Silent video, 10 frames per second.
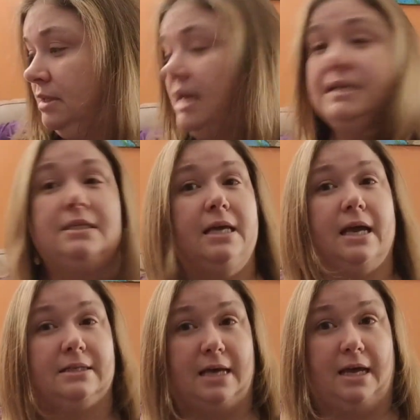The next
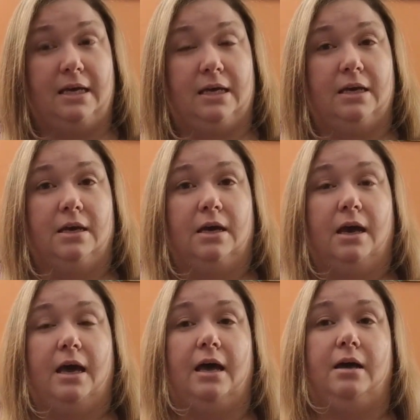thing I take
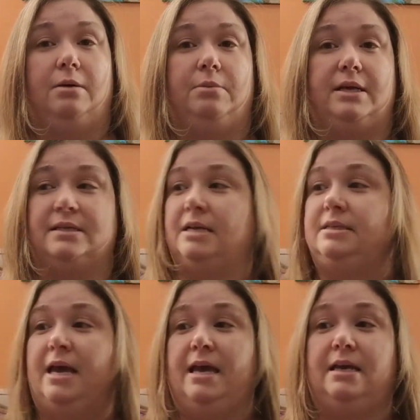um, is I
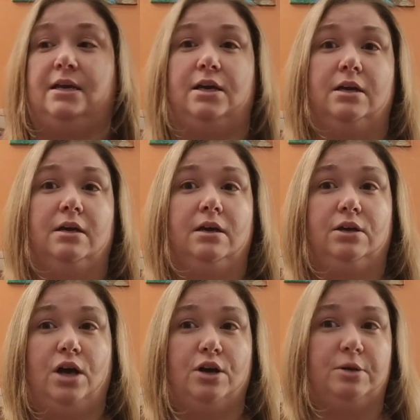take
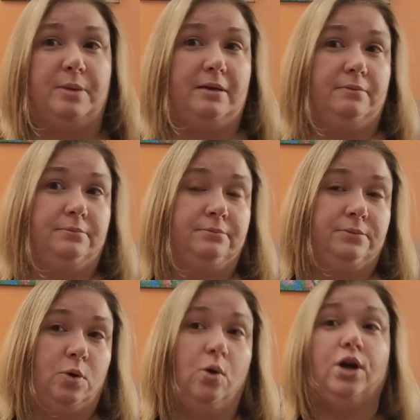curcumin
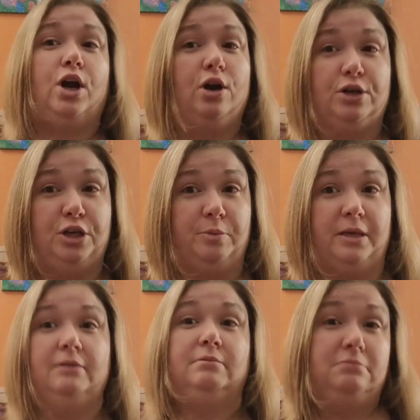or
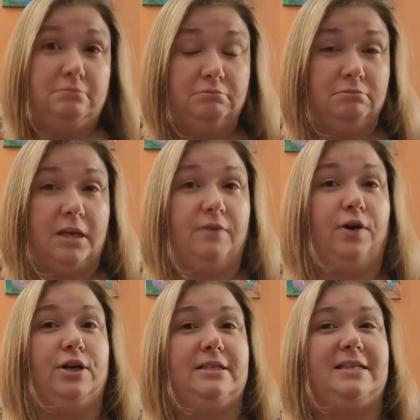curcumin. I've
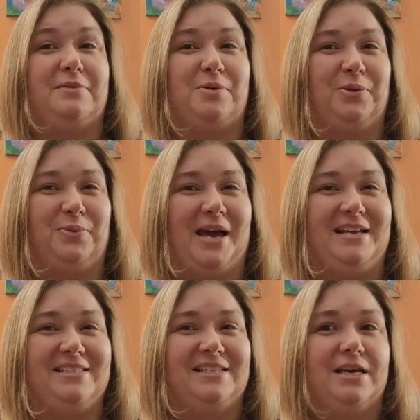heard it said both
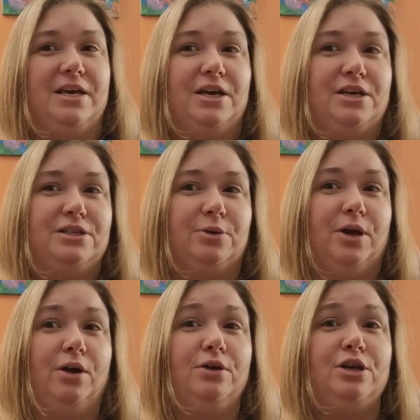ways. So
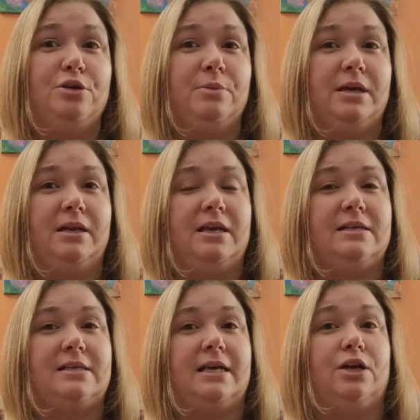curcumin
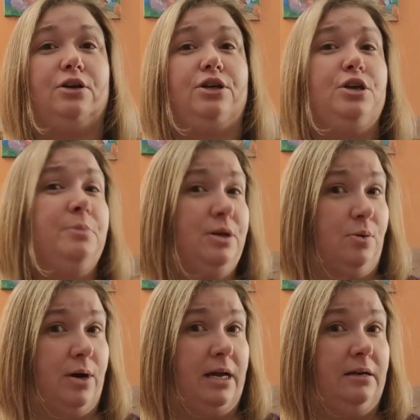is a
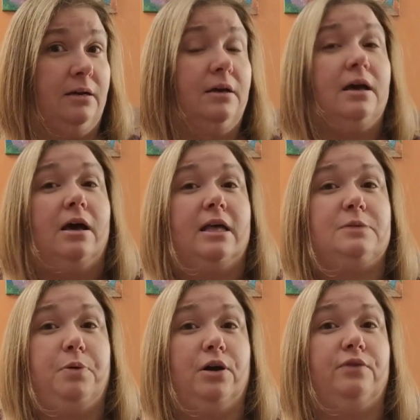curcuminoid.
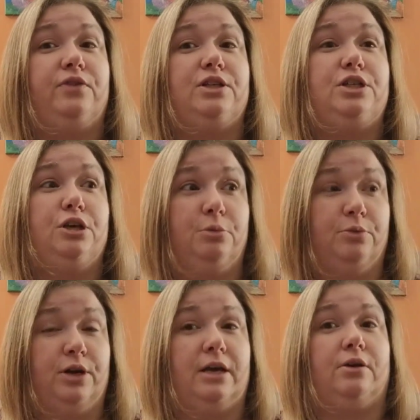It's part of the
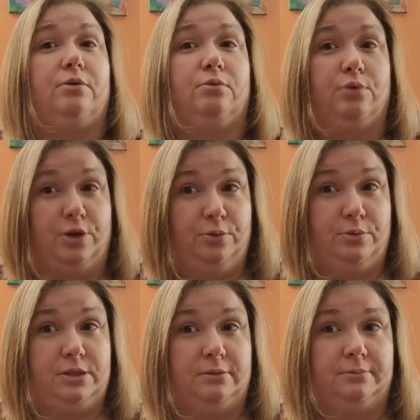turmeric
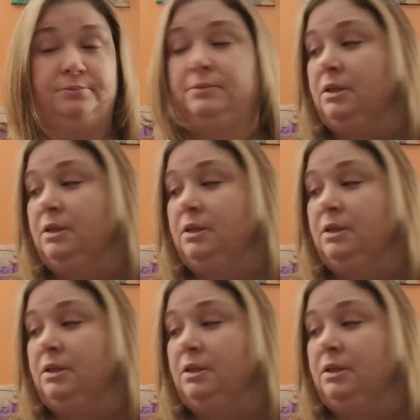root.